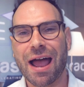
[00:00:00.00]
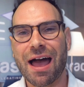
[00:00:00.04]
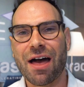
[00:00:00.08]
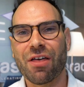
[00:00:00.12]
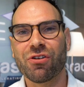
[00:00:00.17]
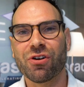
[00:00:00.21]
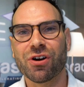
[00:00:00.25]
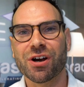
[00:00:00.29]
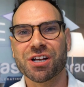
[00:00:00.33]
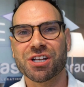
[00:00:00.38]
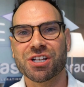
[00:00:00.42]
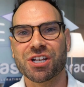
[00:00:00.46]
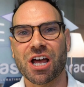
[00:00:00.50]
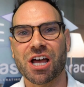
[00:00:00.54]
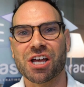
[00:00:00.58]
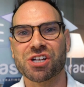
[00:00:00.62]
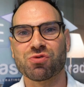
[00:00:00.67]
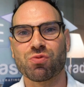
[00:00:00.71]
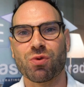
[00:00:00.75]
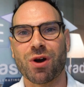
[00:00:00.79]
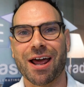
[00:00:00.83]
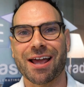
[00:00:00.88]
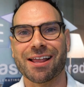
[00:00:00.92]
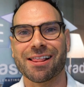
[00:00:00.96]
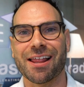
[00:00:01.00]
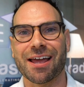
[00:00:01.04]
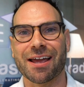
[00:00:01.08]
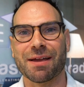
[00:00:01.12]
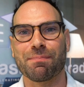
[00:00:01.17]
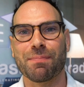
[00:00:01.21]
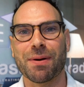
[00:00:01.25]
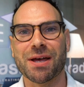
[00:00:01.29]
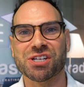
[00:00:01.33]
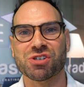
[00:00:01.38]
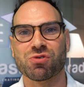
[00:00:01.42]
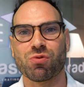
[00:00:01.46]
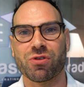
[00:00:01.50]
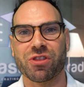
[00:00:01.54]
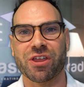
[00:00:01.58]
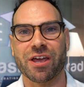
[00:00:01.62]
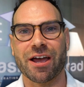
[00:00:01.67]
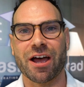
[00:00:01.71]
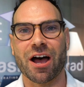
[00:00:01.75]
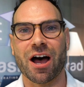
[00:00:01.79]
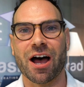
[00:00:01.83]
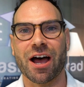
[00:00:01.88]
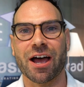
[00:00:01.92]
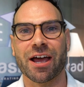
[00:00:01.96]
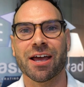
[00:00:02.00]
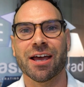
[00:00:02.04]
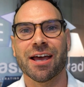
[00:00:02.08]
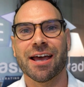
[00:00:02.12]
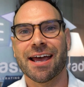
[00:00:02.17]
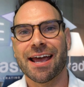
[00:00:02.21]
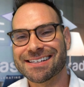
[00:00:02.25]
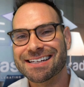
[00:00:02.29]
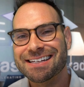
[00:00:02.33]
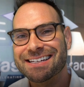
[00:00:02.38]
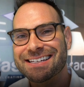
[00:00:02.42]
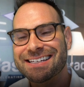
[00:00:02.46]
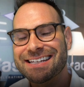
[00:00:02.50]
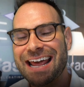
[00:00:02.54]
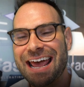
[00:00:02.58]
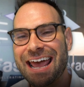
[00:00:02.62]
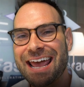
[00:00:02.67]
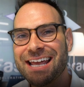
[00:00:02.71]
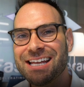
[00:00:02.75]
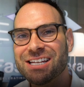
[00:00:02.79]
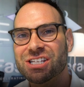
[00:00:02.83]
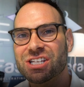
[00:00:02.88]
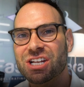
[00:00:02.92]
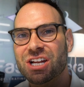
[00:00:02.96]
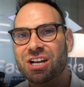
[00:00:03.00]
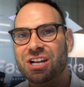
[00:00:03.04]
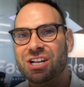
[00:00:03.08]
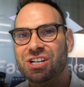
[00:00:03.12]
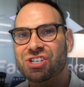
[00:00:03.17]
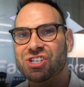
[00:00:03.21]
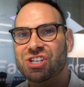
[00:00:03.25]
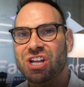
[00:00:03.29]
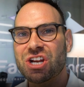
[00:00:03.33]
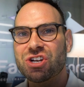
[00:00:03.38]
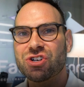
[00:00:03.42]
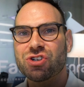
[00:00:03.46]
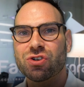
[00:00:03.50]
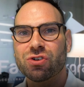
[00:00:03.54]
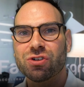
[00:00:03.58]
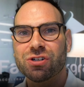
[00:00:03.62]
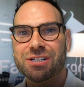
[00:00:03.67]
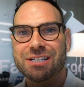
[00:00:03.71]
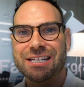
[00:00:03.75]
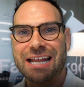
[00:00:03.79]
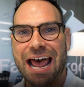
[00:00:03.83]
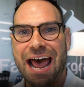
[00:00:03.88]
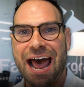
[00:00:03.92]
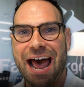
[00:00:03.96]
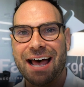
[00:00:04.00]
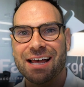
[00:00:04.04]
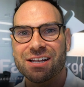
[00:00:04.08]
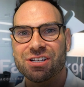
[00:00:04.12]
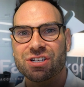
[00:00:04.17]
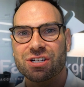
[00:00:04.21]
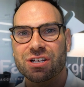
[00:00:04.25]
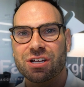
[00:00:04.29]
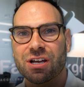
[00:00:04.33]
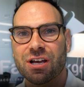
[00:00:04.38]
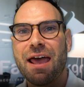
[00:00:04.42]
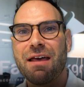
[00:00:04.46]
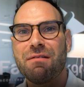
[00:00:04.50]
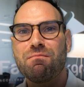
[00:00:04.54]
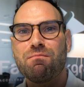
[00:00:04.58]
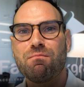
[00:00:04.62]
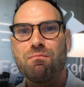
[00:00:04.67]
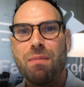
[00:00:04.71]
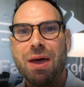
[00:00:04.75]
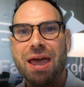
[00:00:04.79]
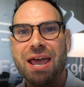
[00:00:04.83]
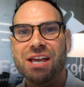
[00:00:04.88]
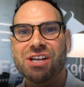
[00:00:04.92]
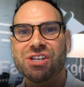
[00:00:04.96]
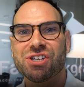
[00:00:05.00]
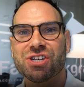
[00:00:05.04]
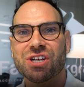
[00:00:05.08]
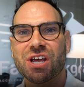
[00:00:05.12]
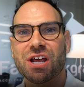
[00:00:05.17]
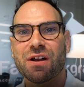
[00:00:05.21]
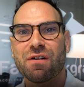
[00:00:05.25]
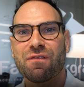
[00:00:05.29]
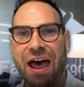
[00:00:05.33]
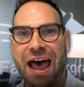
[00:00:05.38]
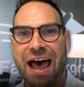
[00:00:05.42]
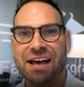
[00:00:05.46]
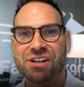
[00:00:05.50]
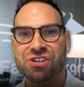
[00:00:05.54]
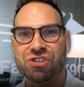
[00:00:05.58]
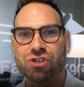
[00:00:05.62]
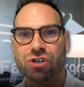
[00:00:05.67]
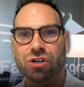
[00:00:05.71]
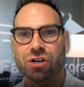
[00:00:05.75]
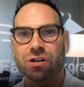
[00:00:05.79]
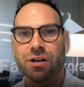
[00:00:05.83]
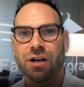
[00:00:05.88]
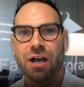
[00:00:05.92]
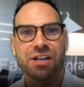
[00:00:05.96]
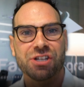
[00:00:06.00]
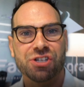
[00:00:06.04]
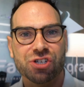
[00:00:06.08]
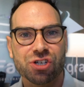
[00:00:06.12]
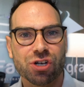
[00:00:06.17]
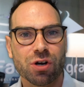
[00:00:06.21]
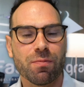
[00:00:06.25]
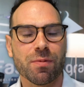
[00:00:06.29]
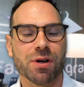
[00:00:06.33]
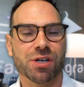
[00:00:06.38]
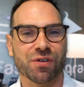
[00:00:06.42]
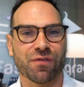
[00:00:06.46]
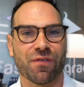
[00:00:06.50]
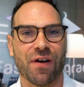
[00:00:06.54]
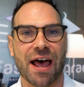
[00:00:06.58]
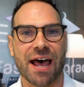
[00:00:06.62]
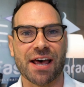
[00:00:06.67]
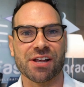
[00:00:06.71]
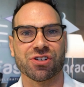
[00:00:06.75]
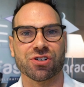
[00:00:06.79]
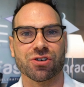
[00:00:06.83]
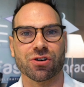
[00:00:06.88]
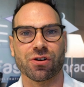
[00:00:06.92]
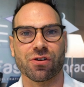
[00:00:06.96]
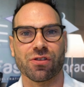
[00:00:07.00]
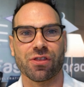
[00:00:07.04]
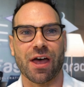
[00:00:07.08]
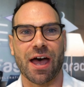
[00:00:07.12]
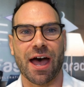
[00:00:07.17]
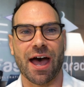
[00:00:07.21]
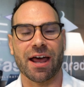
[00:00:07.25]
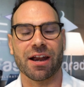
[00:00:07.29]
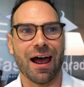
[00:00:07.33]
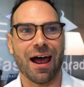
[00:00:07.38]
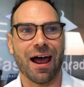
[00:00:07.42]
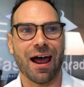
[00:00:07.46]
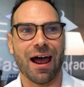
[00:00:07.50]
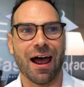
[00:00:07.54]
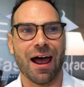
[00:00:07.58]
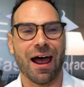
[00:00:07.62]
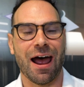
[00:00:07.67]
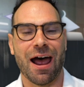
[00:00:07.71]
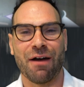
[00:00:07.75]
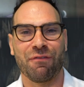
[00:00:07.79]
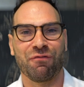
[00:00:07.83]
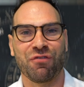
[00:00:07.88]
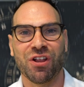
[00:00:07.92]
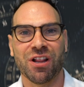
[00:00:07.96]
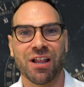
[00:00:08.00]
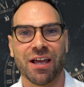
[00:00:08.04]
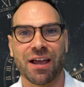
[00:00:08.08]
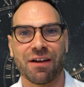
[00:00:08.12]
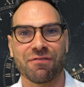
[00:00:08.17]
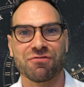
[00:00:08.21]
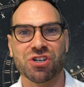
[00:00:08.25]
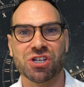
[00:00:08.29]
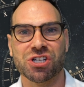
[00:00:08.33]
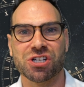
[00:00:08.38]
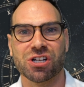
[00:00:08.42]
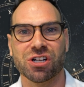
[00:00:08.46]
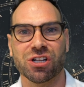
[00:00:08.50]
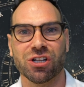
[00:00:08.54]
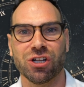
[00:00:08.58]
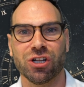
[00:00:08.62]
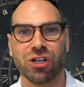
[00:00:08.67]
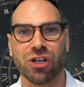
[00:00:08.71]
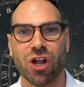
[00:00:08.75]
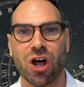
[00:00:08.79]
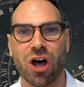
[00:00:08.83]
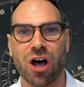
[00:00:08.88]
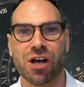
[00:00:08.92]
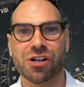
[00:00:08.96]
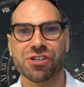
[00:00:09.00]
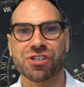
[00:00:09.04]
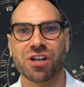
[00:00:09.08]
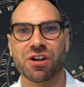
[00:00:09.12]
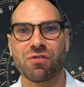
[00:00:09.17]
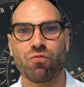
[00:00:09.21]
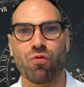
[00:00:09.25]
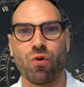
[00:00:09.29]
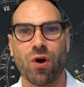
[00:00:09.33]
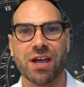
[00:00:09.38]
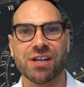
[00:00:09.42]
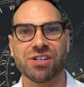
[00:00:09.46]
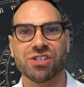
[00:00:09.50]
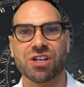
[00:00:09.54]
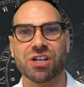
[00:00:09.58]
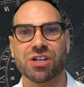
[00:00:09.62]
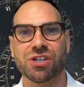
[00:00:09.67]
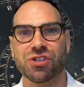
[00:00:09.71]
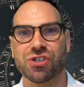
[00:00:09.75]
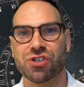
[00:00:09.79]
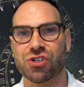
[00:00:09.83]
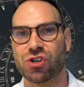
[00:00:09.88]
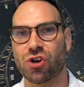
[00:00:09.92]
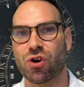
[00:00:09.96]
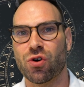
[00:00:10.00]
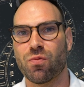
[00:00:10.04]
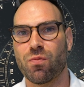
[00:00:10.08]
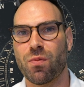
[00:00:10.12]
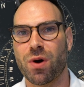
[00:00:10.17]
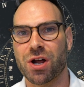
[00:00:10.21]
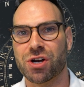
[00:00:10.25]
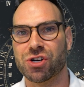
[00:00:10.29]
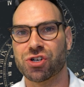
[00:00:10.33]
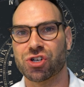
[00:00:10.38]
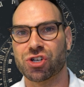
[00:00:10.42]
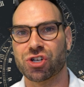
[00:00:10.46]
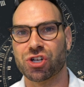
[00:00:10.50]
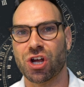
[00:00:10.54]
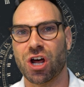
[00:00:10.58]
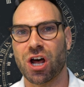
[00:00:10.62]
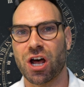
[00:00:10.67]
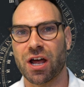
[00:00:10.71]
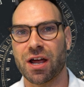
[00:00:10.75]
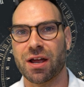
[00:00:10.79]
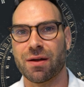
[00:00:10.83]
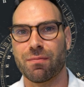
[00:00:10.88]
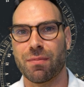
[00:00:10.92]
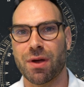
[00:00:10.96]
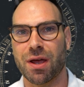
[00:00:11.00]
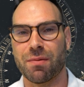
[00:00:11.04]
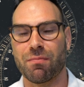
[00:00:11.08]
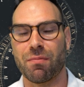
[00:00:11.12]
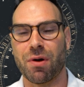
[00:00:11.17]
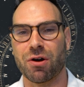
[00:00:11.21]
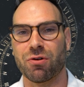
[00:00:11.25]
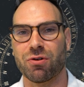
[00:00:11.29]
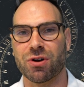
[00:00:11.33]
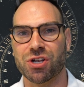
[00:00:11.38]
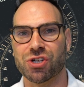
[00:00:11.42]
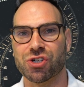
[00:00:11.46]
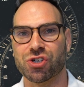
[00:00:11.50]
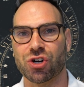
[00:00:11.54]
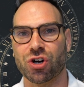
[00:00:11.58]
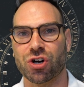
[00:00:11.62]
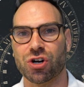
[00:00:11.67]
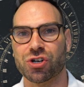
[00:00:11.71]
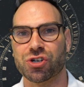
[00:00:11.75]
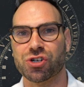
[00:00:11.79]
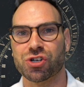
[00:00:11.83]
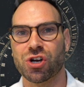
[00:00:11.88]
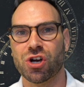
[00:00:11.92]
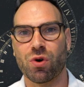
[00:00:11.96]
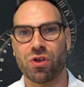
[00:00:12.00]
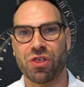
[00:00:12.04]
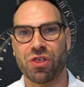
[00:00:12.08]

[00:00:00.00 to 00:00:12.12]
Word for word: rather it does what I like best with AI is it takes an essential task and makes it faster. And so much faster that I feel like I've just lost and wasted so much time in my research